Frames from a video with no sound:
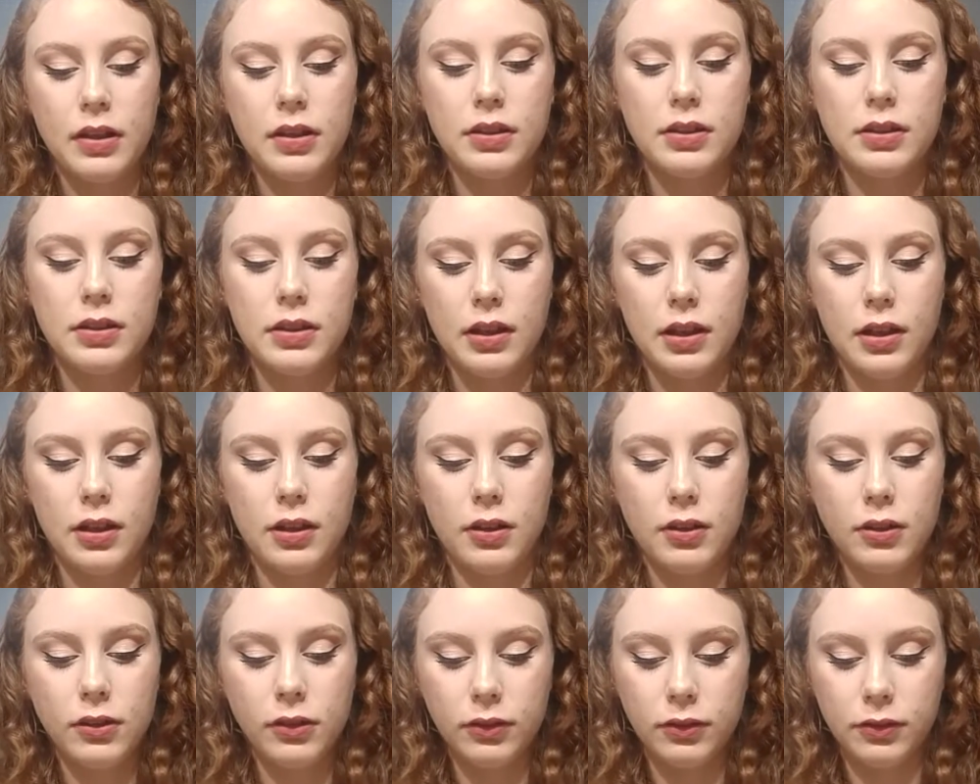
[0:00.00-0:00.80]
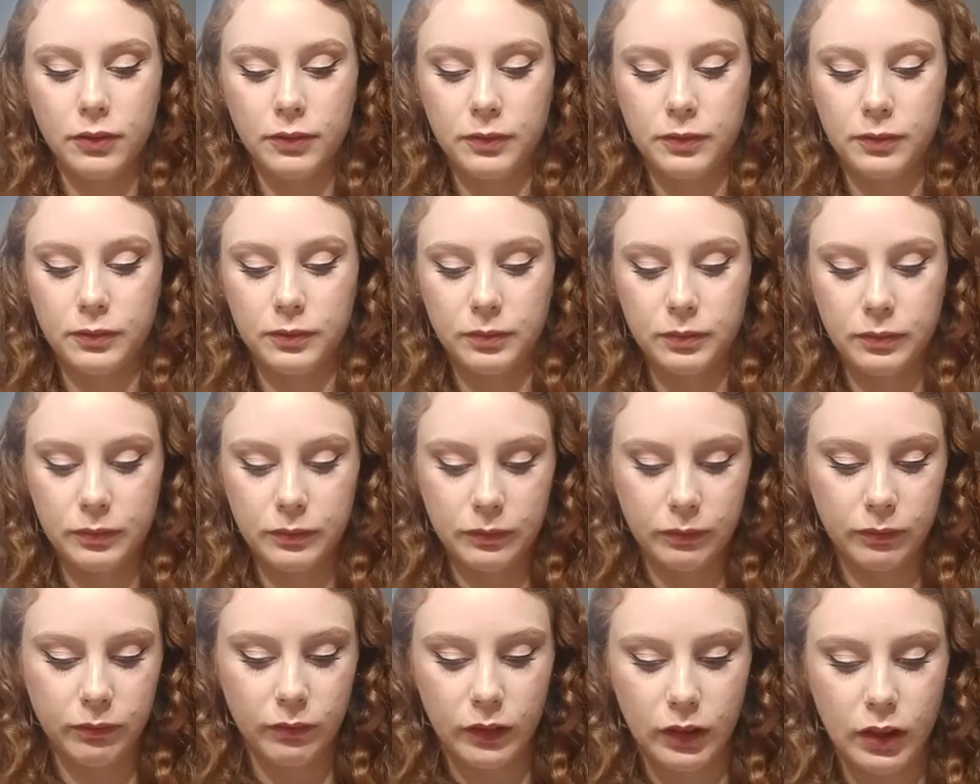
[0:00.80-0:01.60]
So
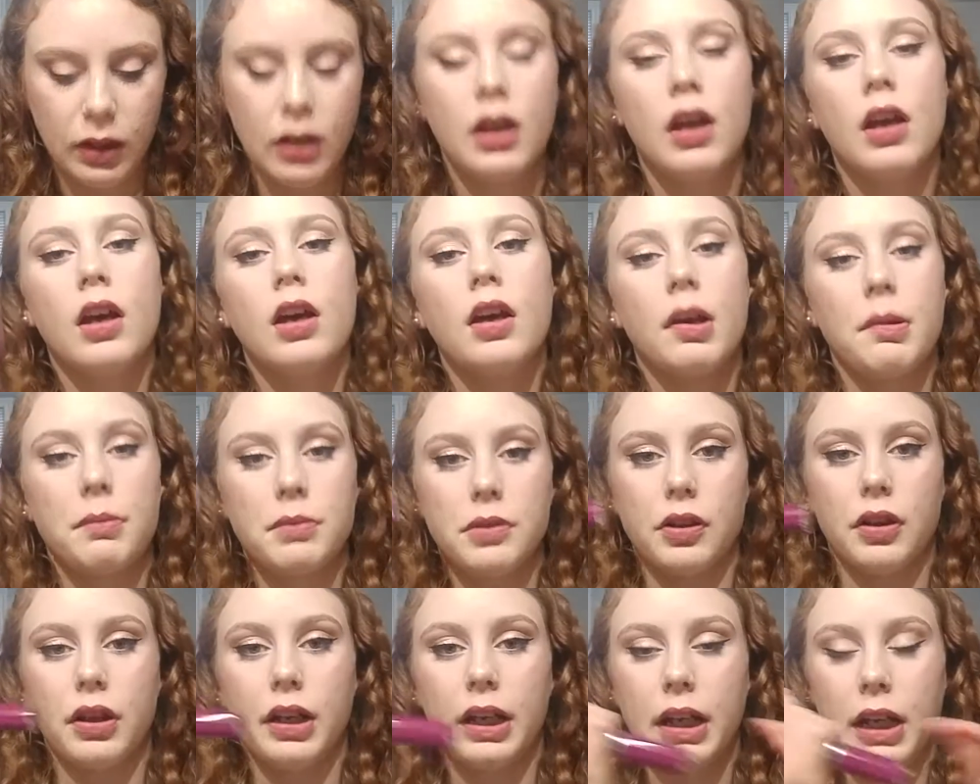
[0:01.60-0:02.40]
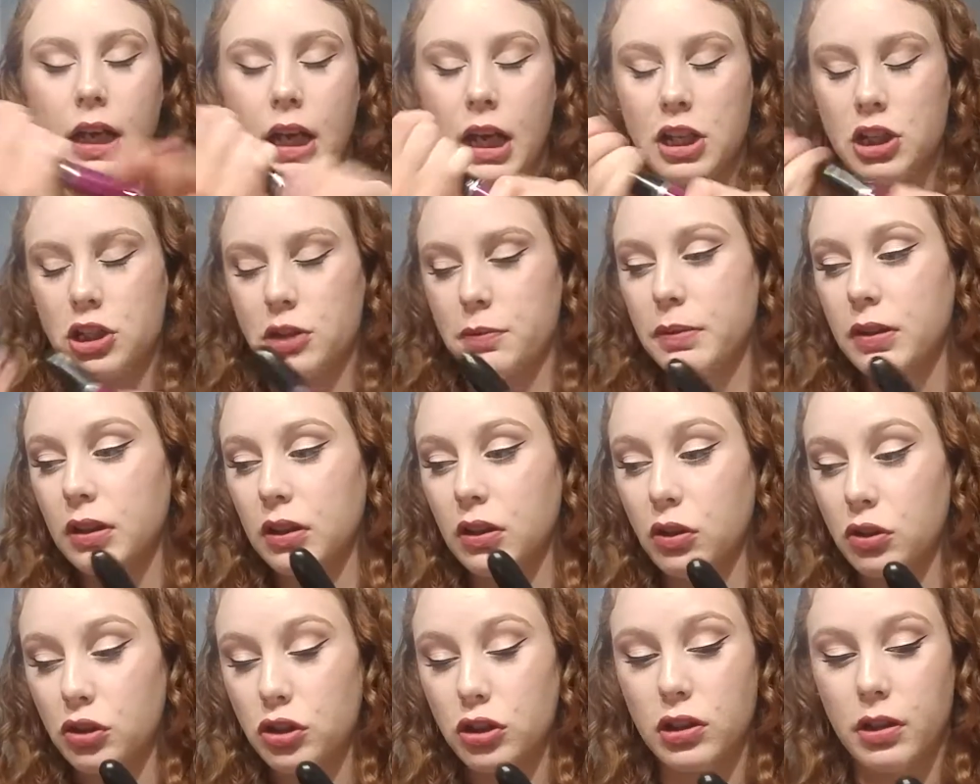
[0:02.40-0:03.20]
I'm sorry, I just put
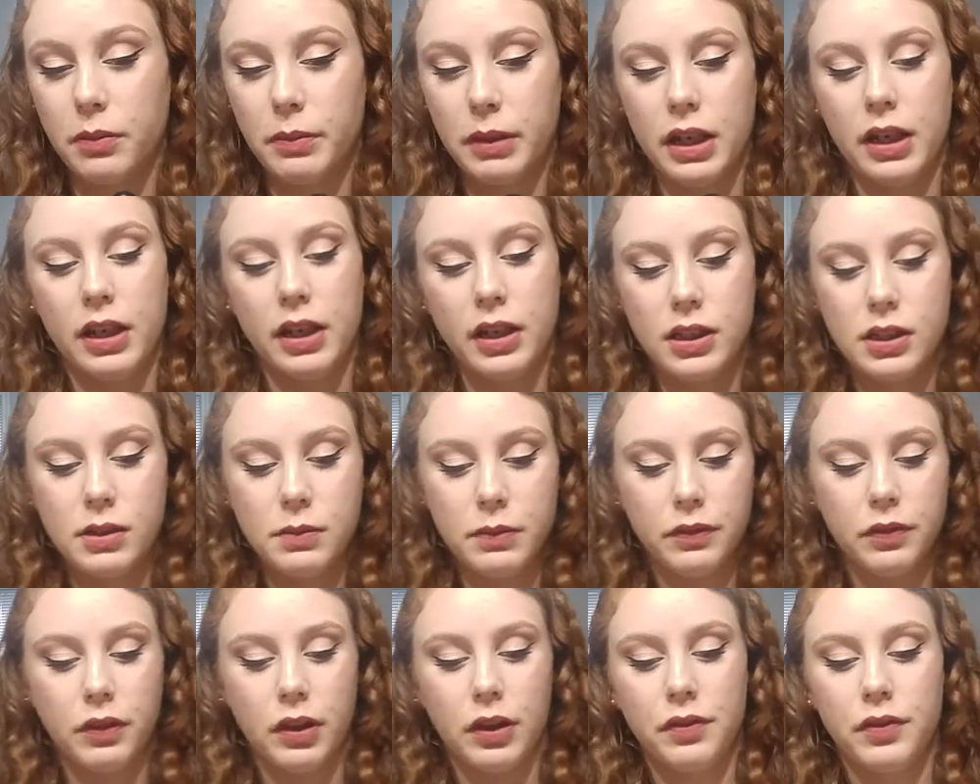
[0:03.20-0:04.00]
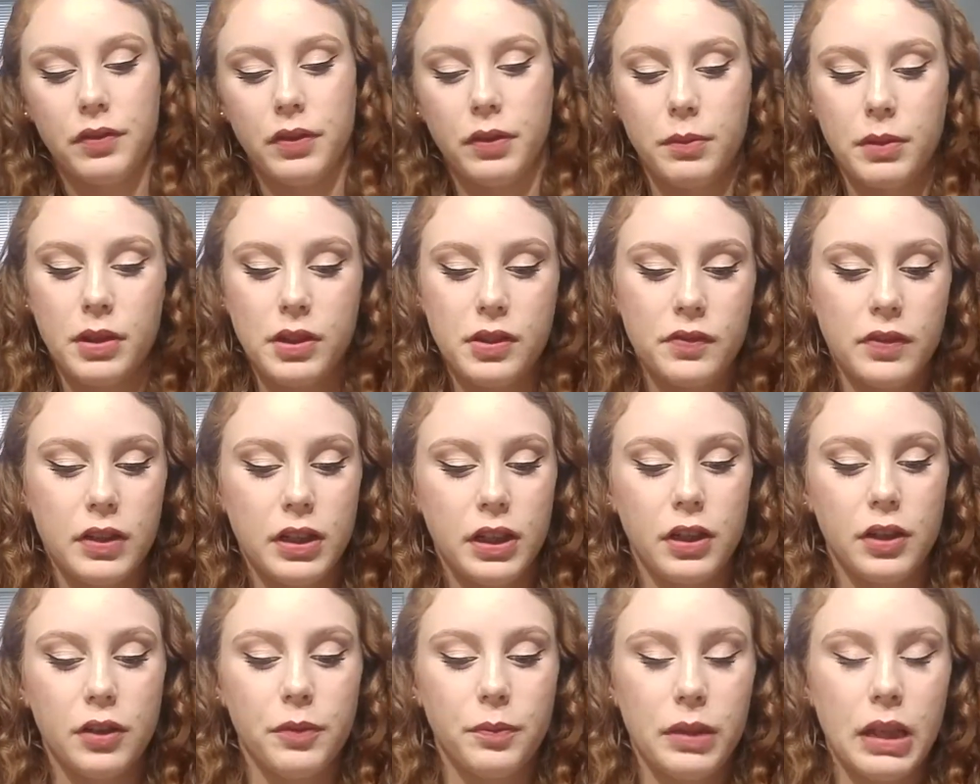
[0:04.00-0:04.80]
lotion on my hands before I filmed this
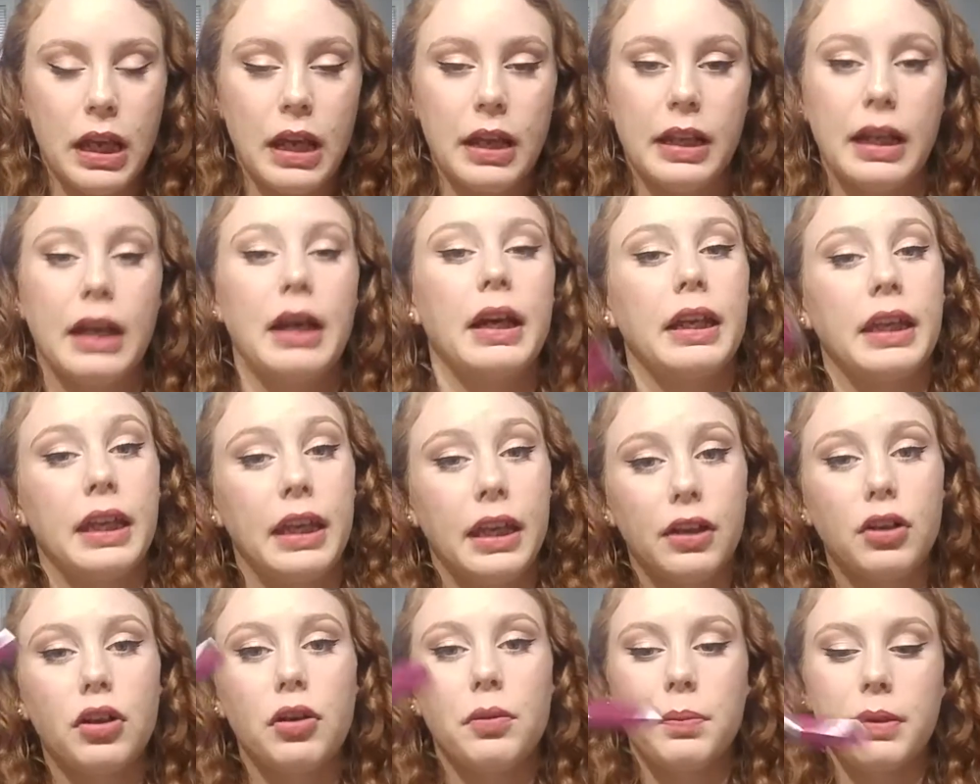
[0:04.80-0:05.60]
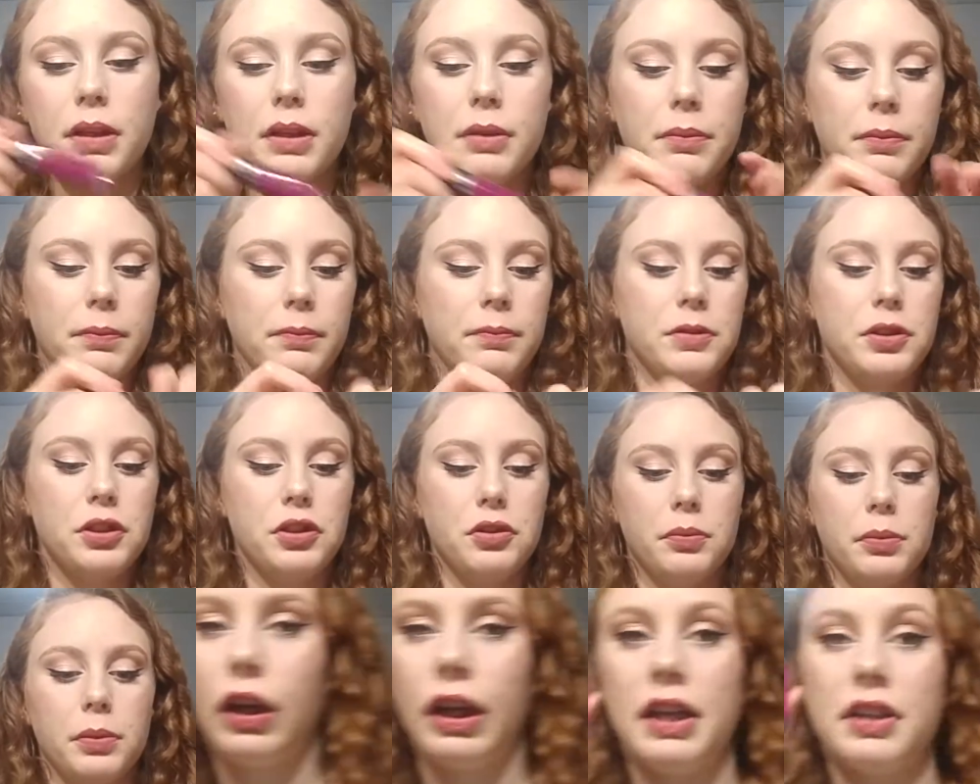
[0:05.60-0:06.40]
video, and now I can't open the
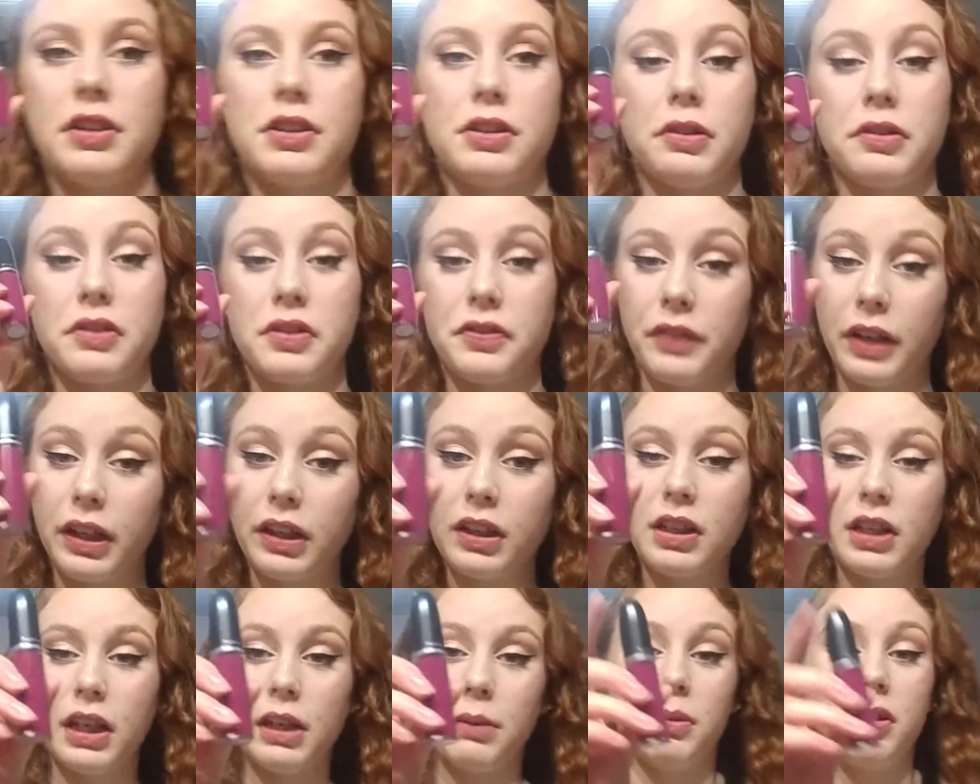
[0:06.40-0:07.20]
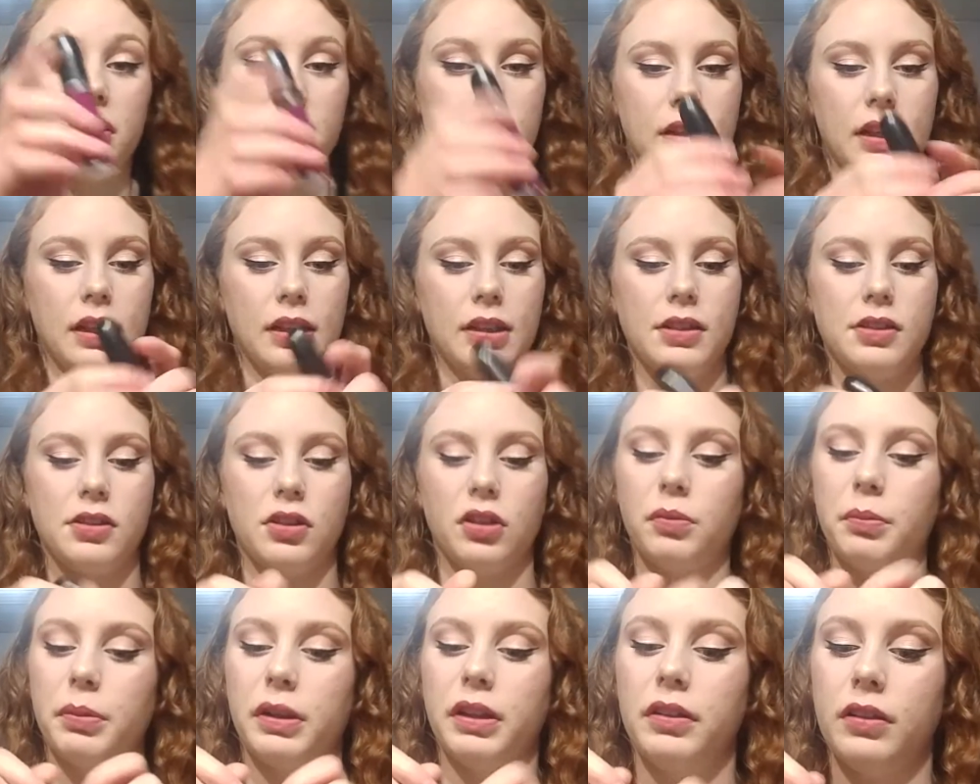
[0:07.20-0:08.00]
tube. Okay, so I was finally able to get this
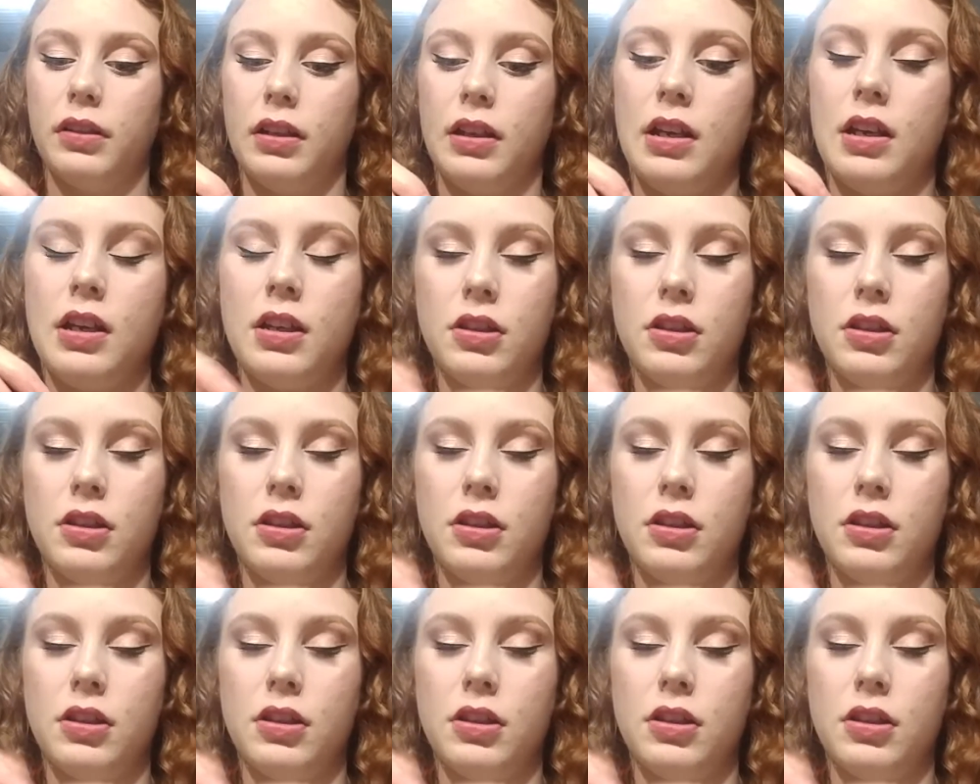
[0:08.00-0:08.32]
open,